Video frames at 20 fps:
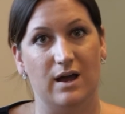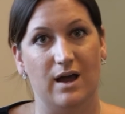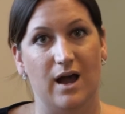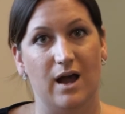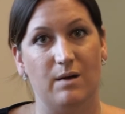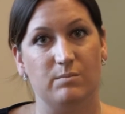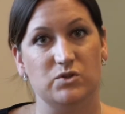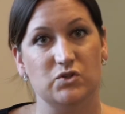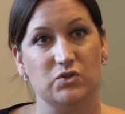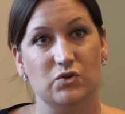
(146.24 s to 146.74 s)

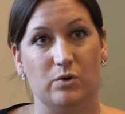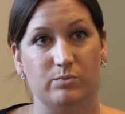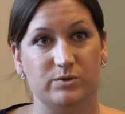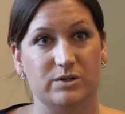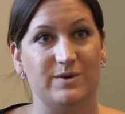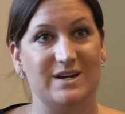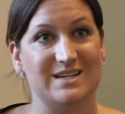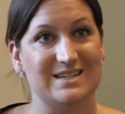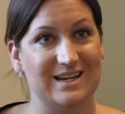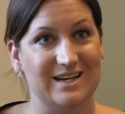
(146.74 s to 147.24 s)
App Store
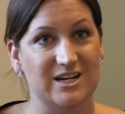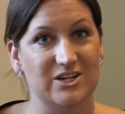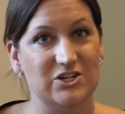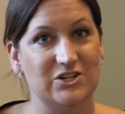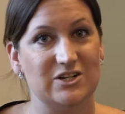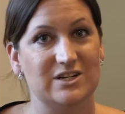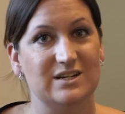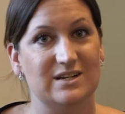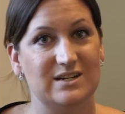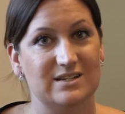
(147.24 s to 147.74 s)

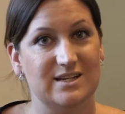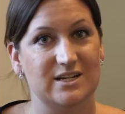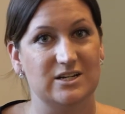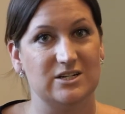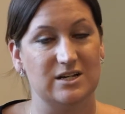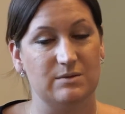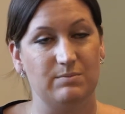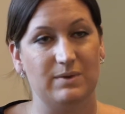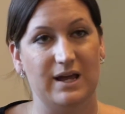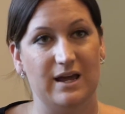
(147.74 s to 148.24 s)
optimization is
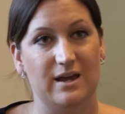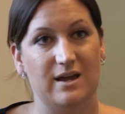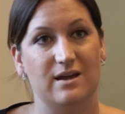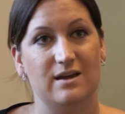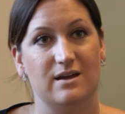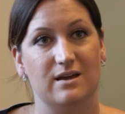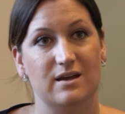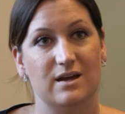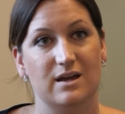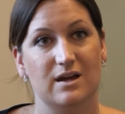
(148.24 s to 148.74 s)
actually
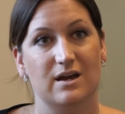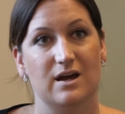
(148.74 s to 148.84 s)
playing